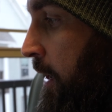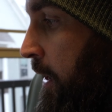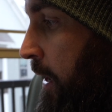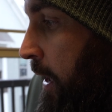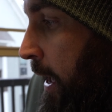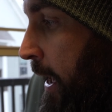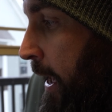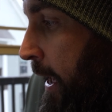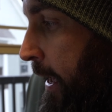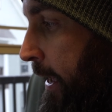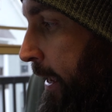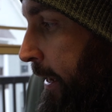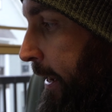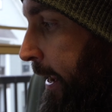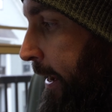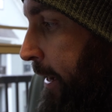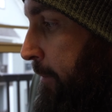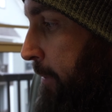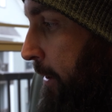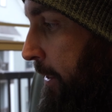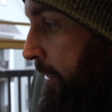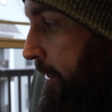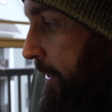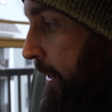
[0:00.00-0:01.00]
A lady
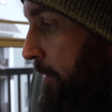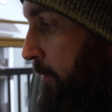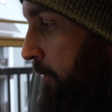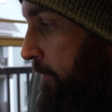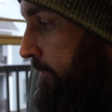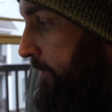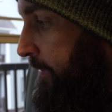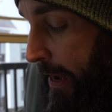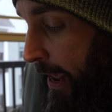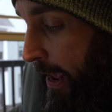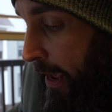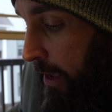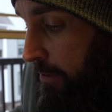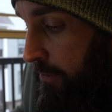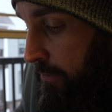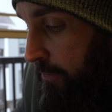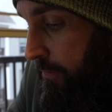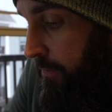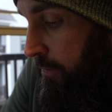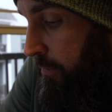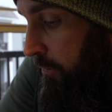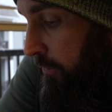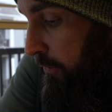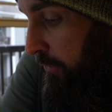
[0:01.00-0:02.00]
by the name of
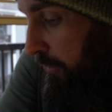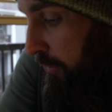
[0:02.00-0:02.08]
Naz.